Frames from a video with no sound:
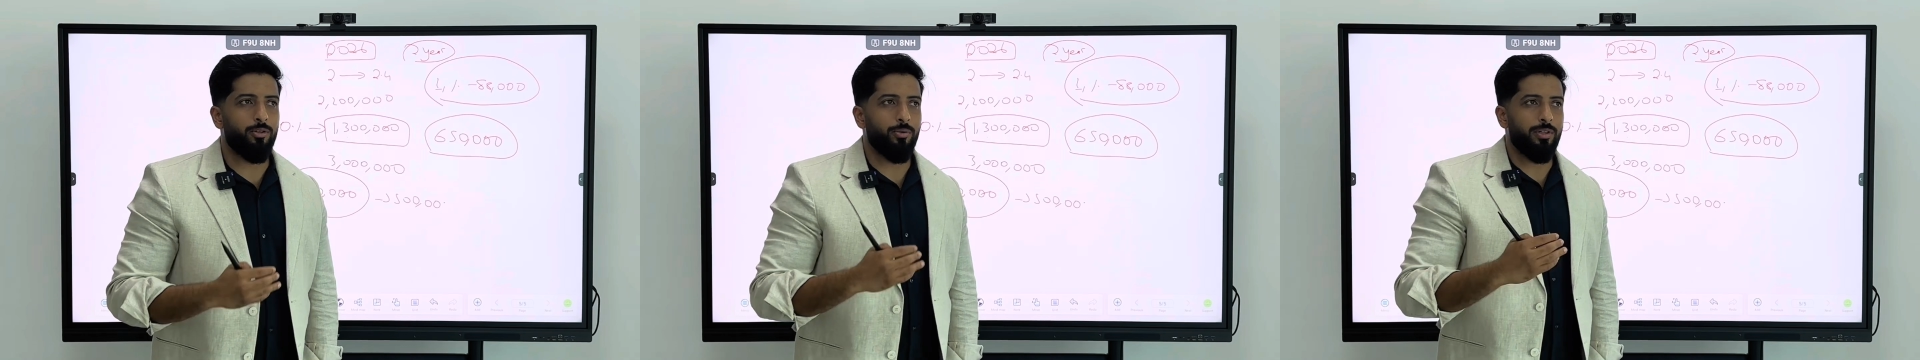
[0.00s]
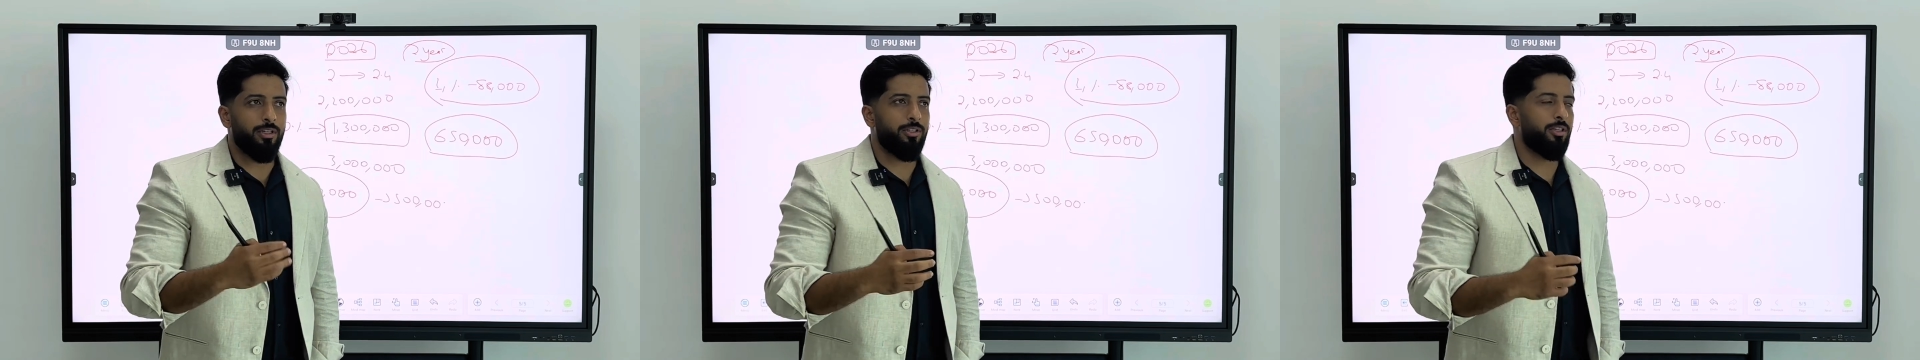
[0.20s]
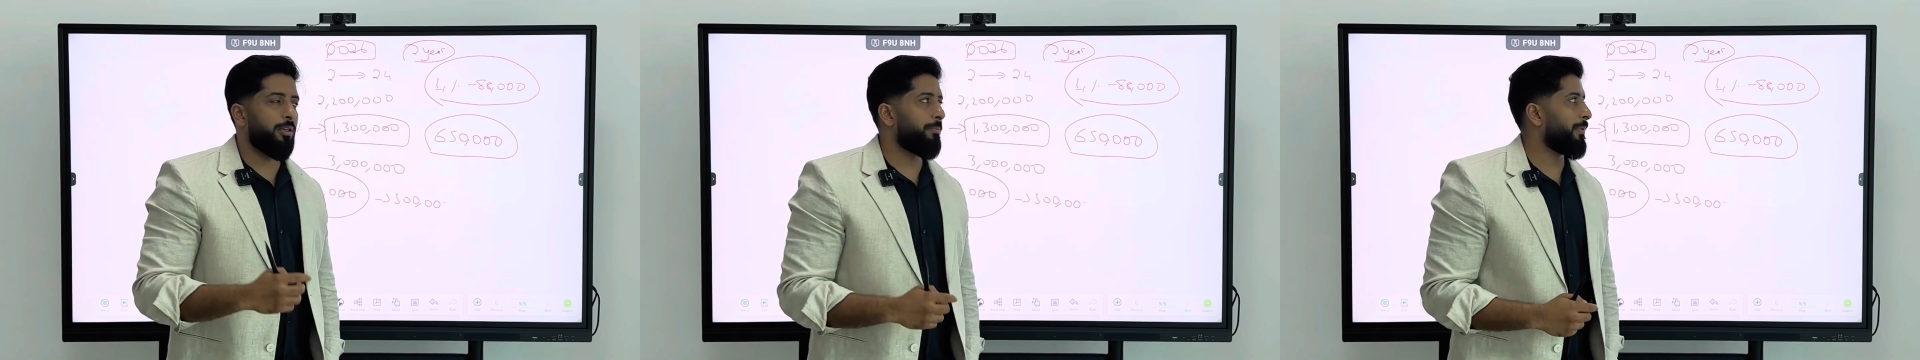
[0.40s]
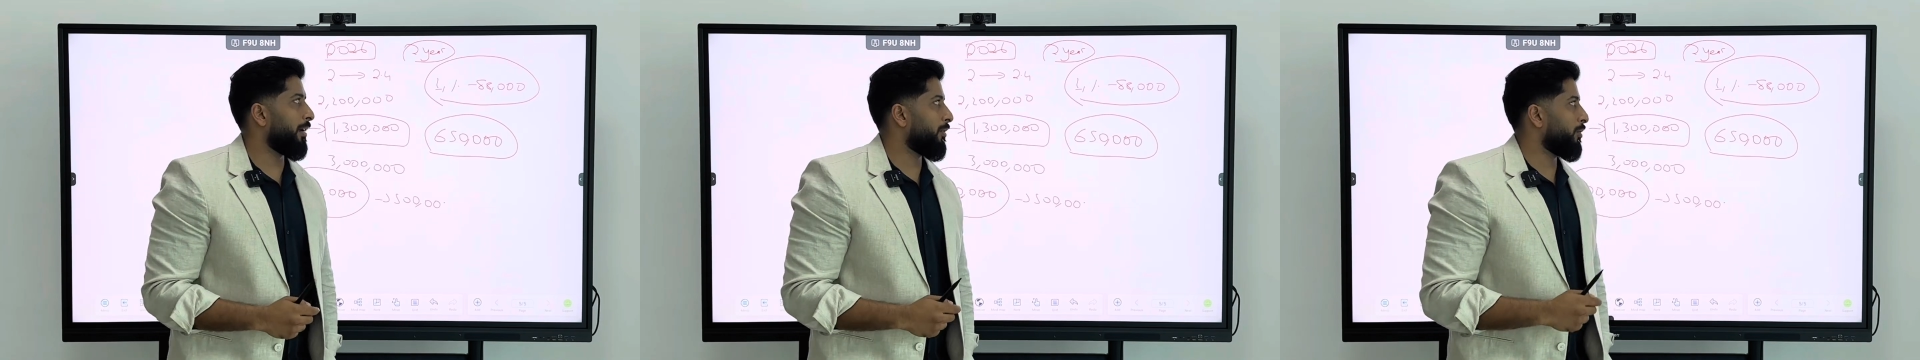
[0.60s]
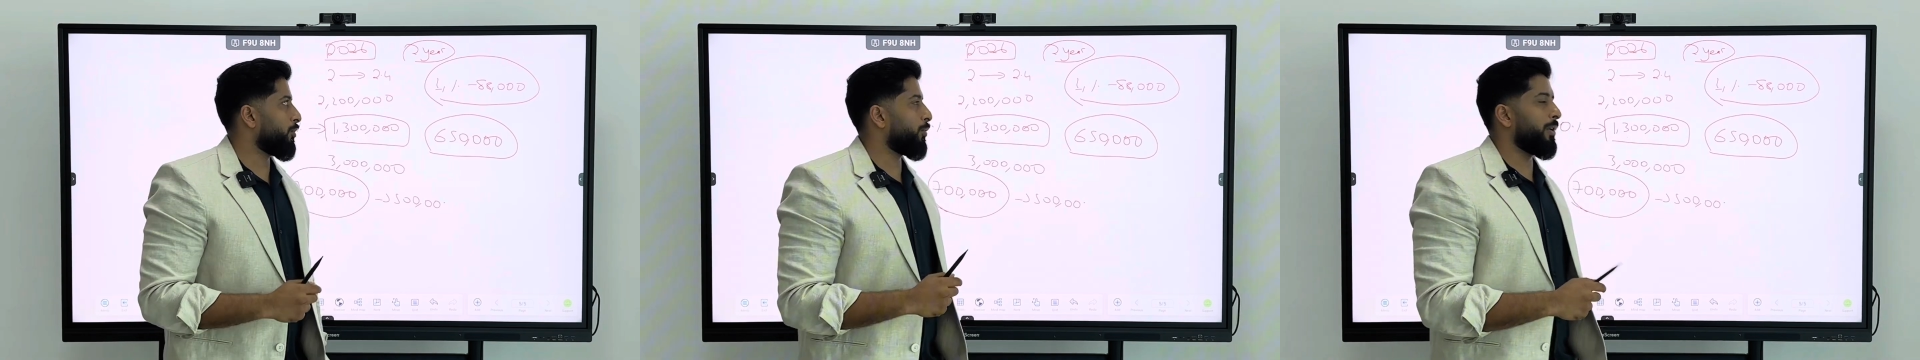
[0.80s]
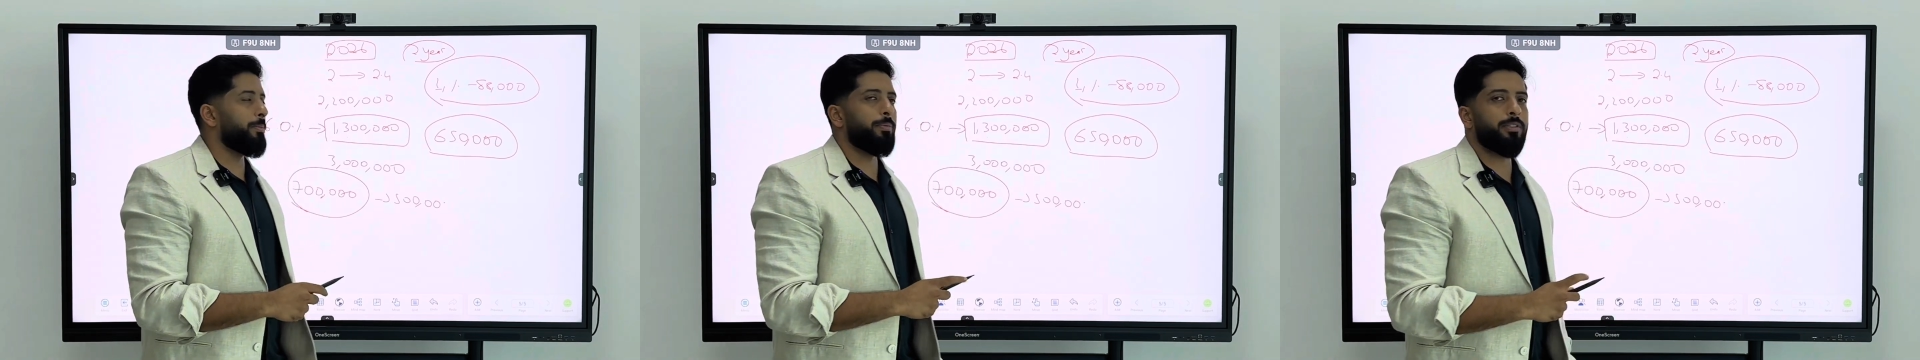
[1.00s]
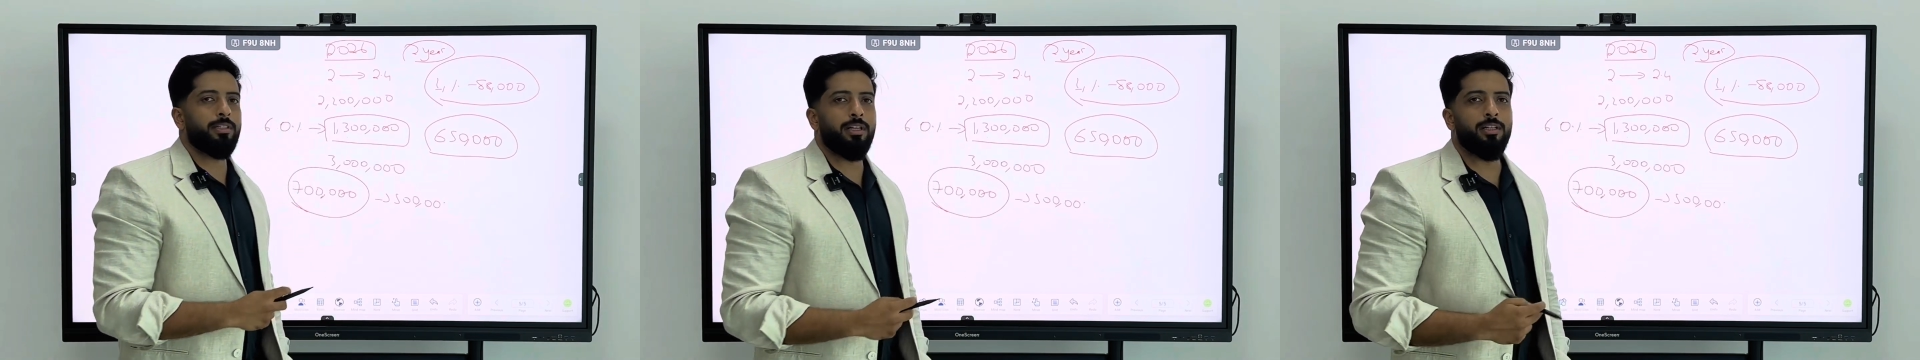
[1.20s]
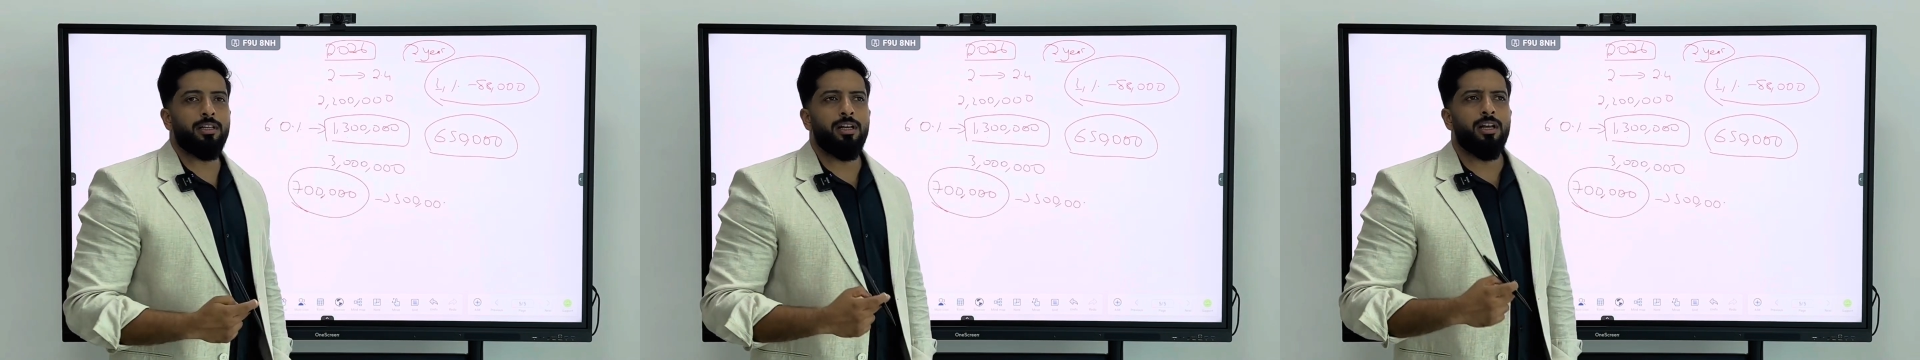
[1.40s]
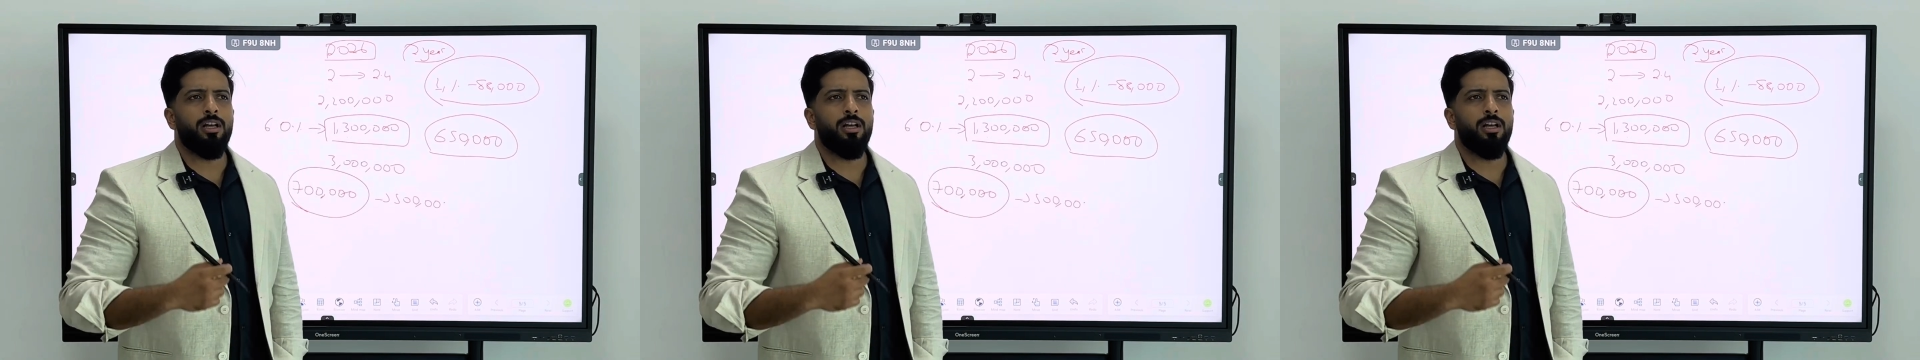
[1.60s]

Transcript: You initially pay around 20%.